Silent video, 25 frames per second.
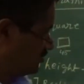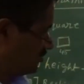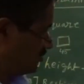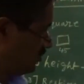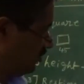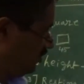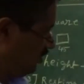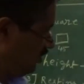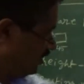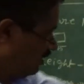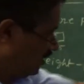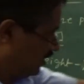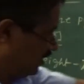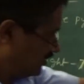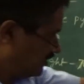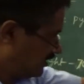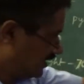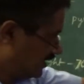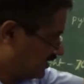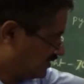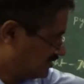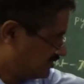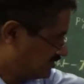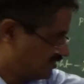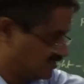So,
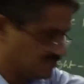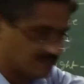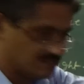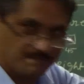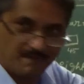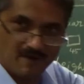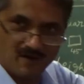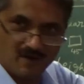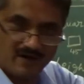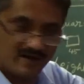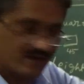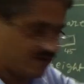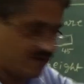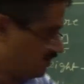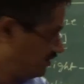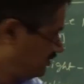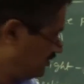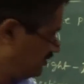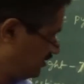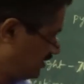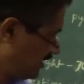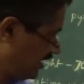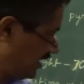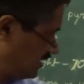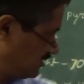that is this point
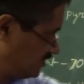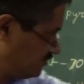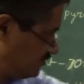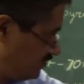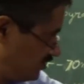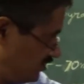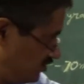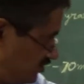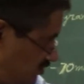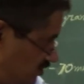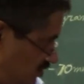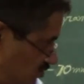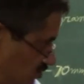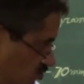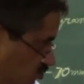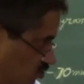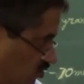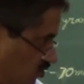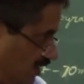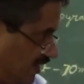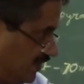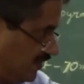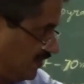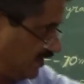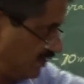transferred to the true
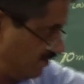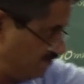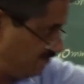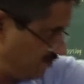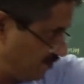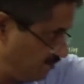length.